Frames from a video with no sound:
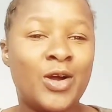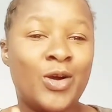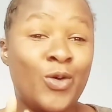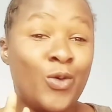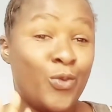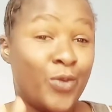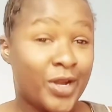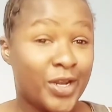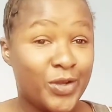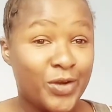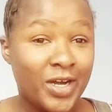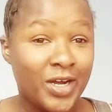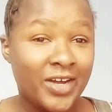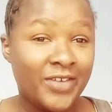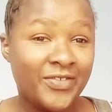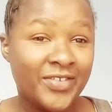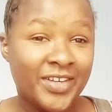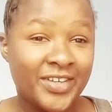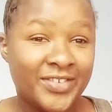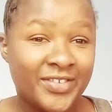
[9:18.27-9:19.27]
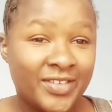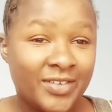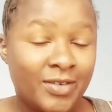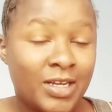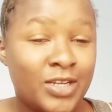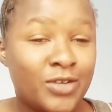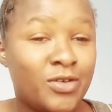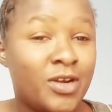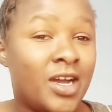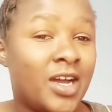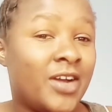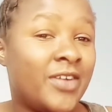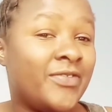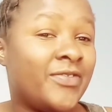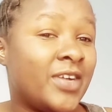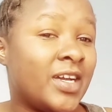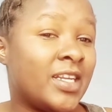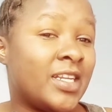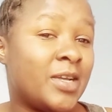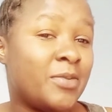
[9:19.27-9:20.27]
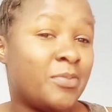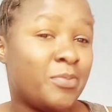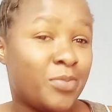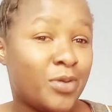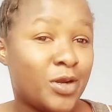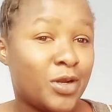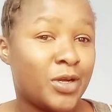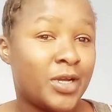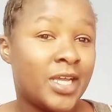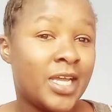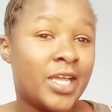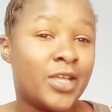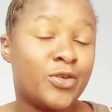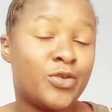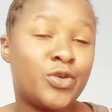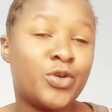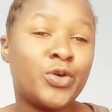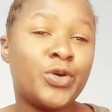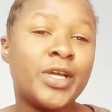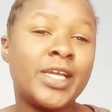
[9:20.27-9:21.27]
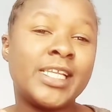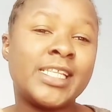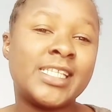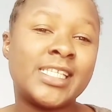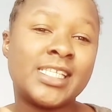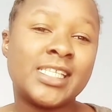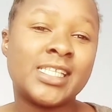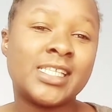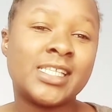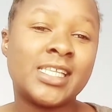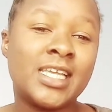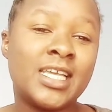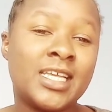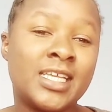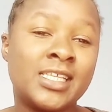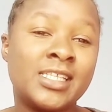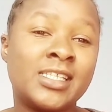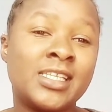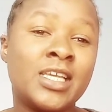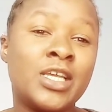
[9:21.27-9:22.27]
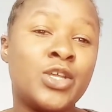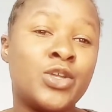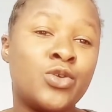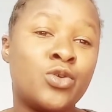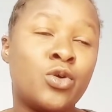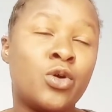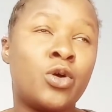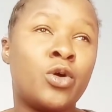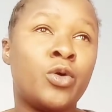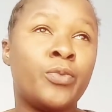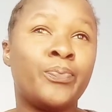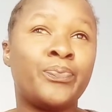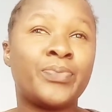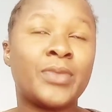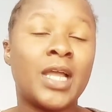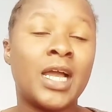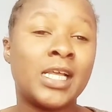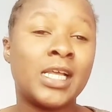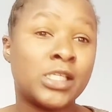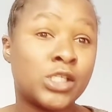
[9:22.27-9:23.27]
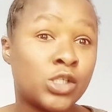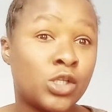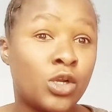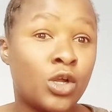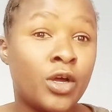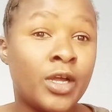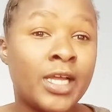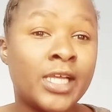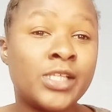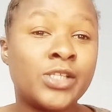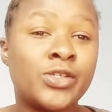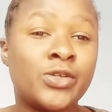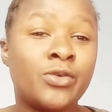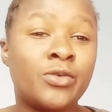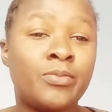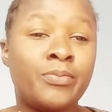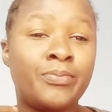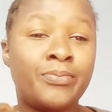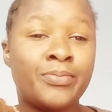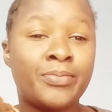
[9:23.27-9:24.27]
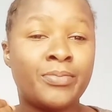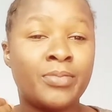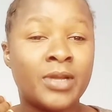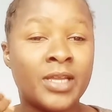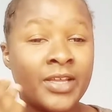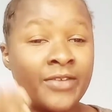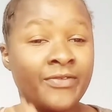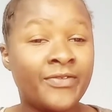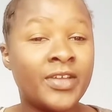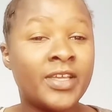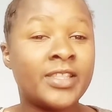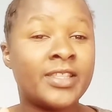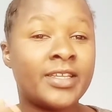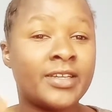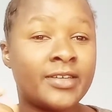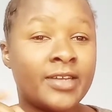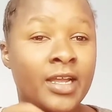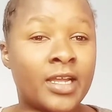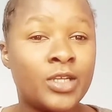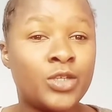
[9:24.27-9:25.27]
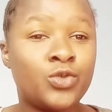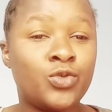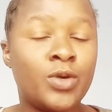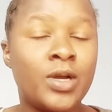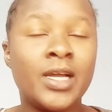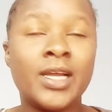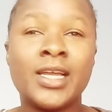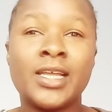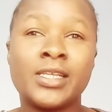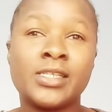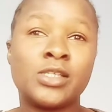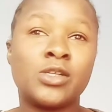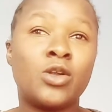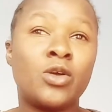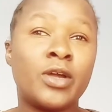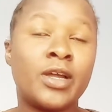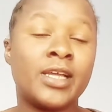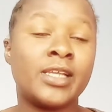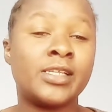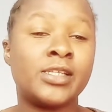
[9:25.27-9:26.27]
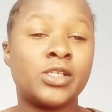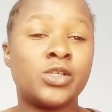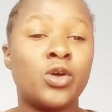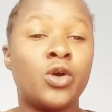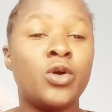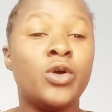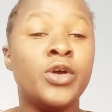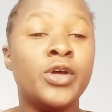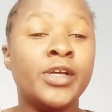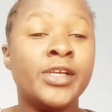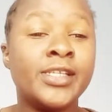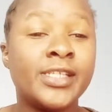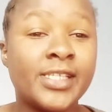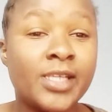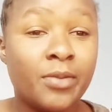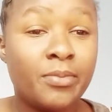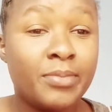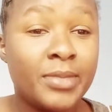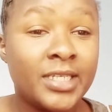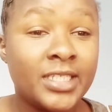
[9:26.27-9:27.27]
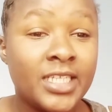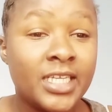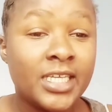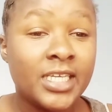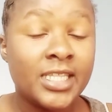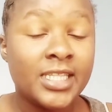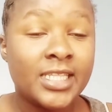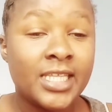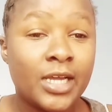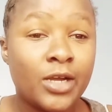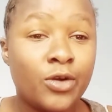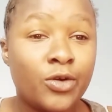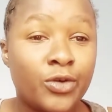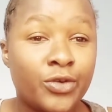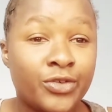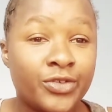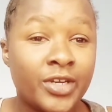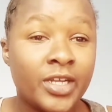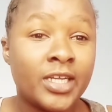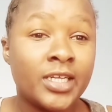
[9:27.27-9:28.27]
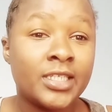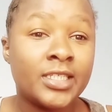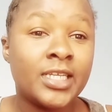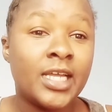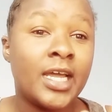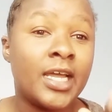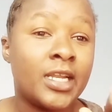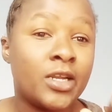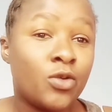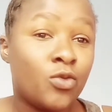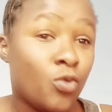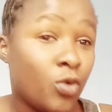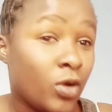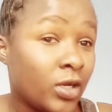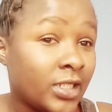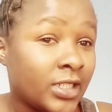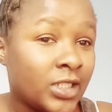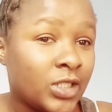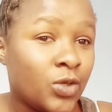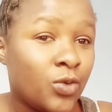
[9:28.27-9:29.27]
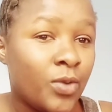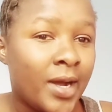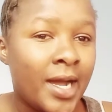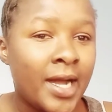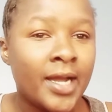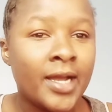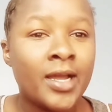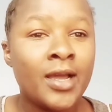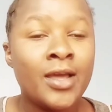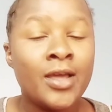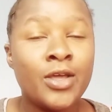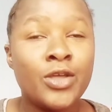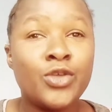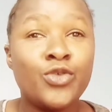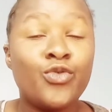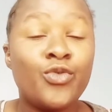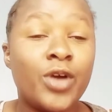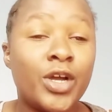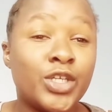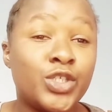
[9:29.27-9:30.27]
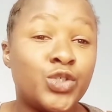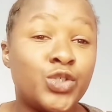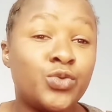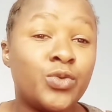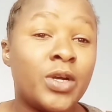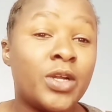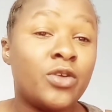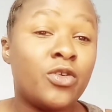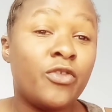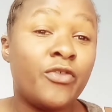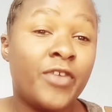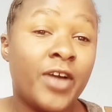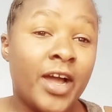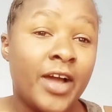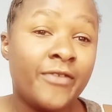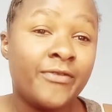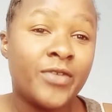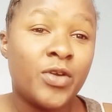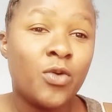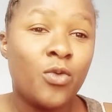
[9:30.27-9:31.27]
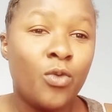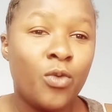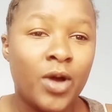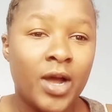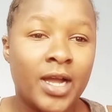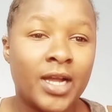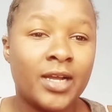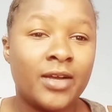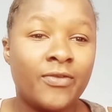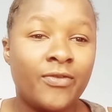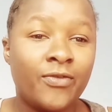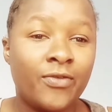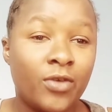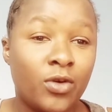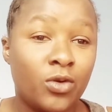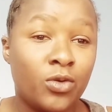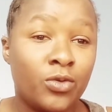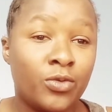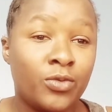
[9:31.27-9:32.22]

When you have an employer, you know, it's easy. As long as you're giving the right work, as long as you're submitting the correct and quality work, you are assured of having workflow.